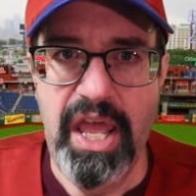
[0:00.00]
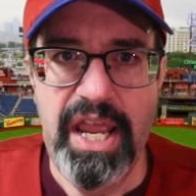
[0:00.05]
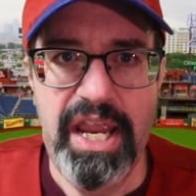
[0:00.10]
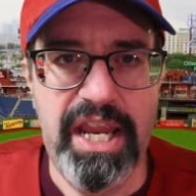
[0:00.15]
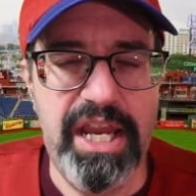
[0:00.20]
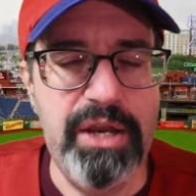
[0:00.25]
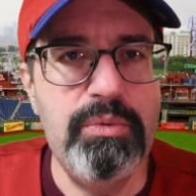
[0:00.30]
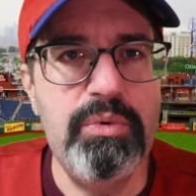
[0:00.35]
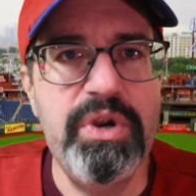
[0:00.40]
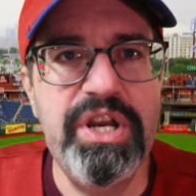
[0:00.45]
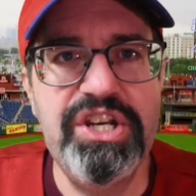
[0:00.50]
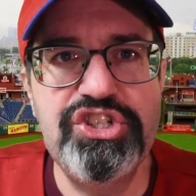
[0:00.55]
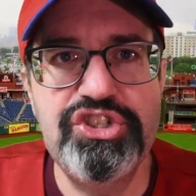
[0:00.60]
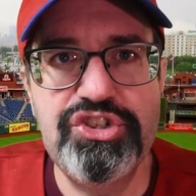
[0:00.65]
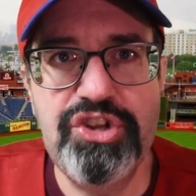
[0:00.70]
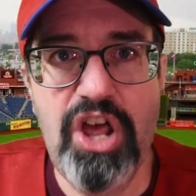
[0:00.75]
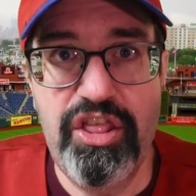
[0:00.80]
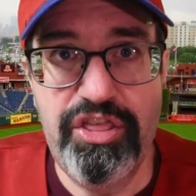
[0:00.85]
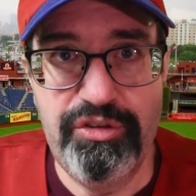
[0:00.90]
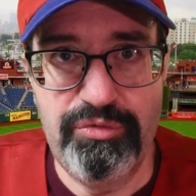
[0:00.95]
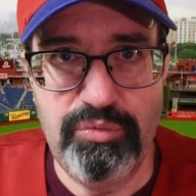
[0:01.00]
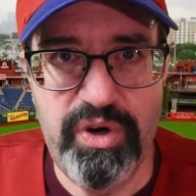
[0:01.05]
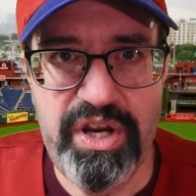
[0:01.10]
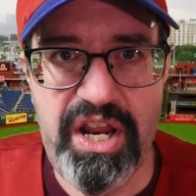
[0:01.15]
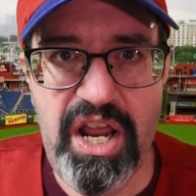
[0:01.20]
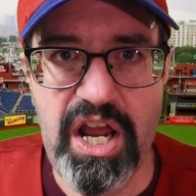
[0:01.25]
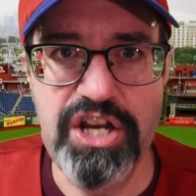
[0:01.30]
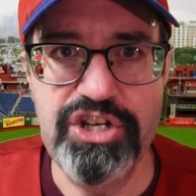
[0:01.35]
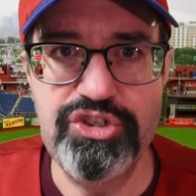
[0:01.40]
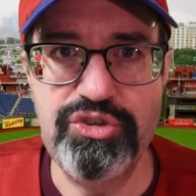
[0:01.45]
He reached
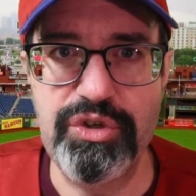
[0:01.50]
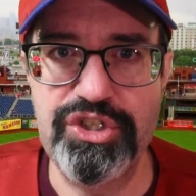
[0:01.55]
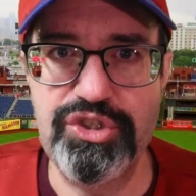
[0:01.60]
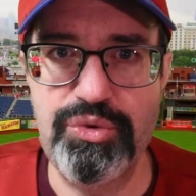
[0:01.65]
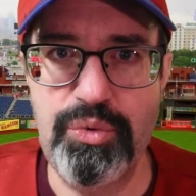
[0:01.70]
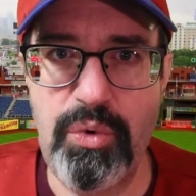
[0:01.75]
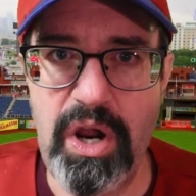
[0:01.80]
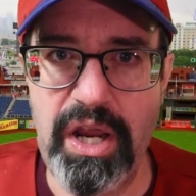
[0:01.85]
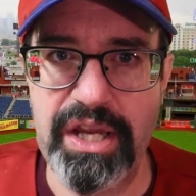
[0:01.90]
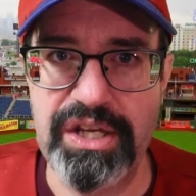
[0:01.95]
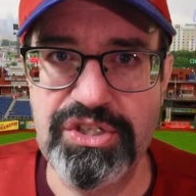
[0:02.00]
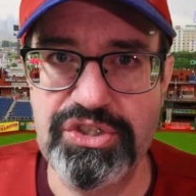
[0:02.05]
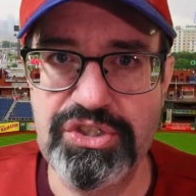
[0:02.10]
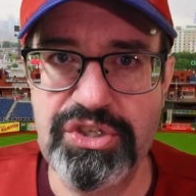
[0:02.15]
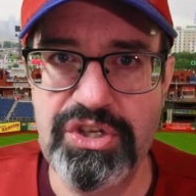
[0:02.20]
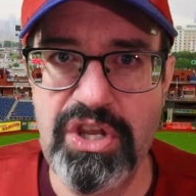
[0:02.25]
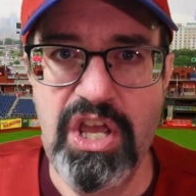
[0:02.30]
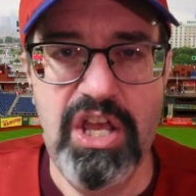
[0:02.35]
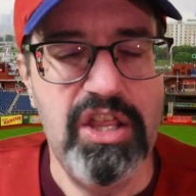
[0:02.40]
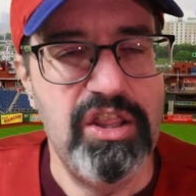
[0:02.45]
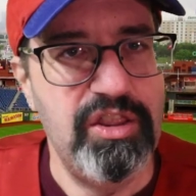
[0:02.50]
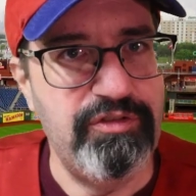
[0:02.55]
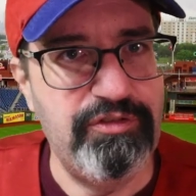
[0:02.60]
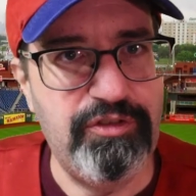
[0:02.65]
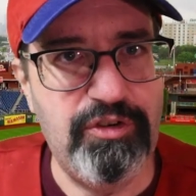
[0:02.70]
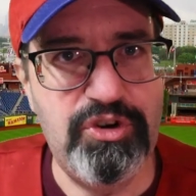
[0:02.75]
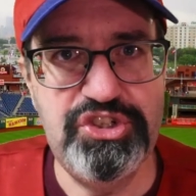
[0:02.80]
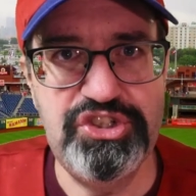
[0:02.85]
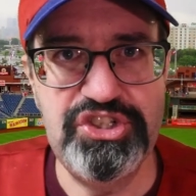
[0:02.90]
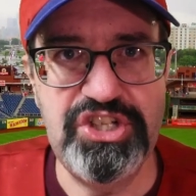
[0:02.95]
.300 twice, the
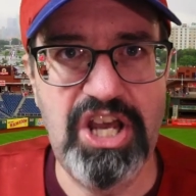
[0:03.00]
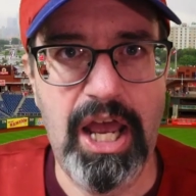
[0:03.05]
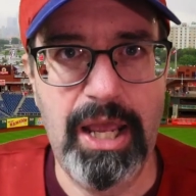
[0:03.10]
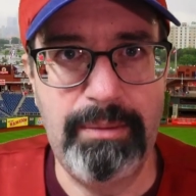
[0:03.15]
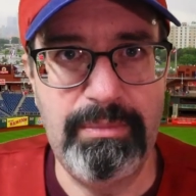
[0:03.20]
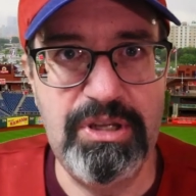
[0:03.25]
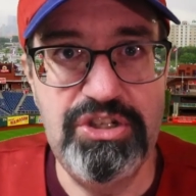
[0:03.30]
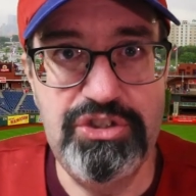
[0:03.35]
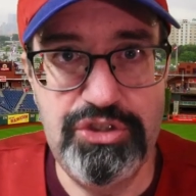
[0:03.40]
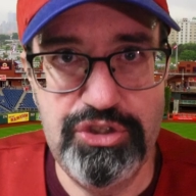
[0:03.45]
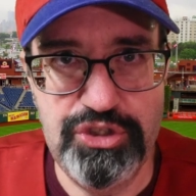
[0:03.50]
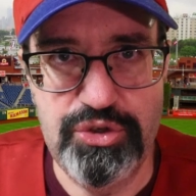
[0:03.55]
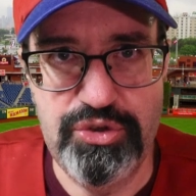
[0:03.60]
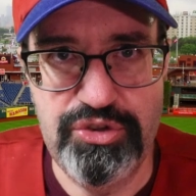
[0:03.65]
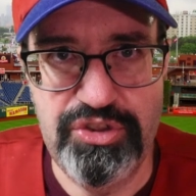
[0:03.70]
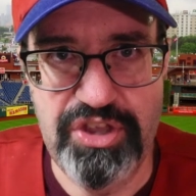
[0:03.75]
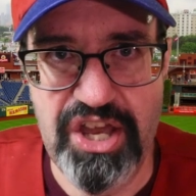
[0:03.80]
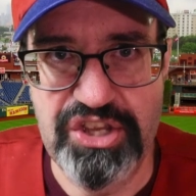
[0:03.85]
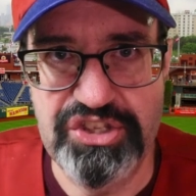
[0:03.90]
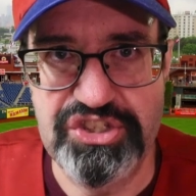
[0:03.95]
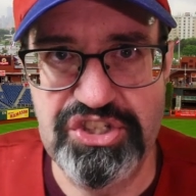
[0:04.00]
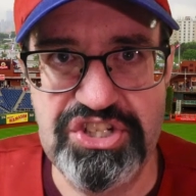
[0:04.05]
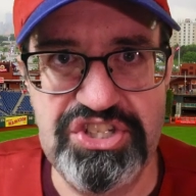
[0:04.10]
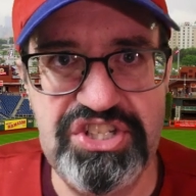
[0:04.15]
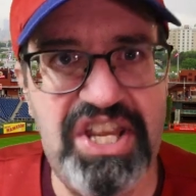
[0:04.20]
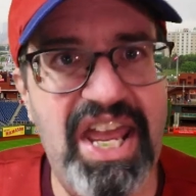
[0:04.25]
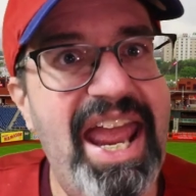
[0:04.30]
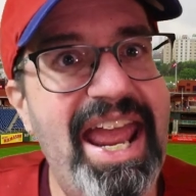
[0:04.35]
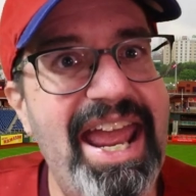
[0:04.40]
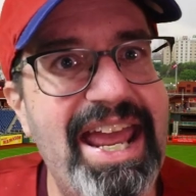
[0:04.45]
first time in
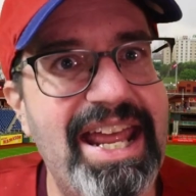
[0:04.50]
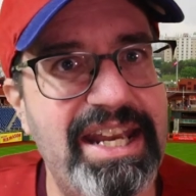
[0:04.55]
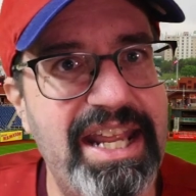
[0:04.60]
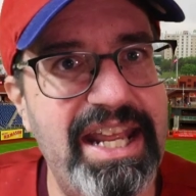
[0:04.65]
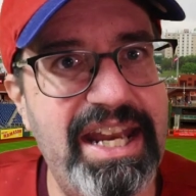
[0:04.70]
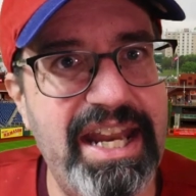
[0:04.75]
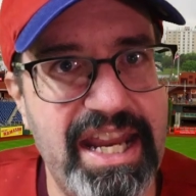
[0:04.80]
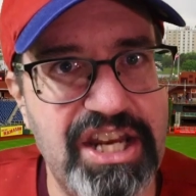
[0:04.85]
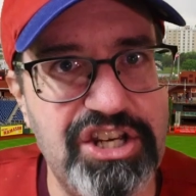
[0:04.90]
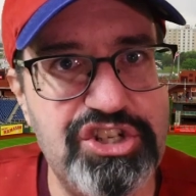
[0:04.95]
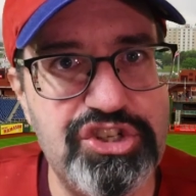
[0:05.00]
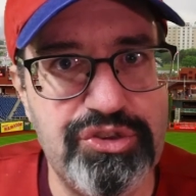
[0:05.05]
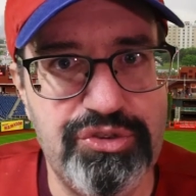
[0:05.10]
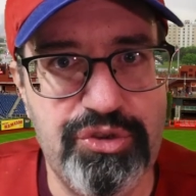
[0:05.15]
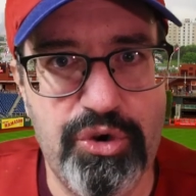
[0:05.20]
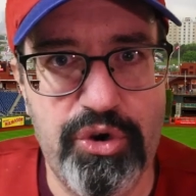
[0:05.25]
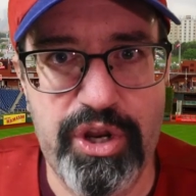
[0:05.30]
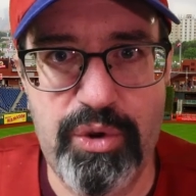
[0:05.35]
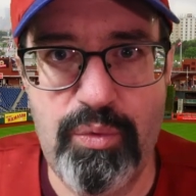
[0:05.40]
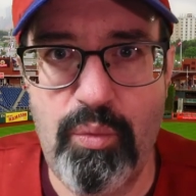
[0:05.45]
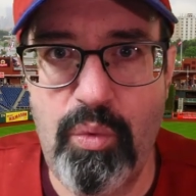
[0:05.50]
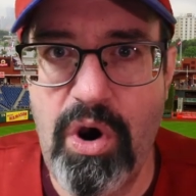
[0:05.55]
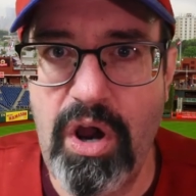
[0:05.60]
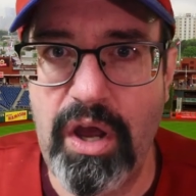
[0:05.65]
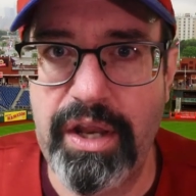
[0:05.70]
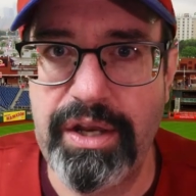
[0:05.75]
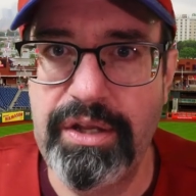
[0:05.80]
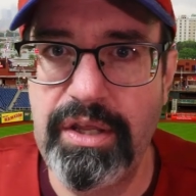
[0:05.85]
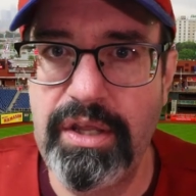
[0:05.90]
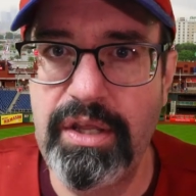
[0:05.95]
2010 at age 31.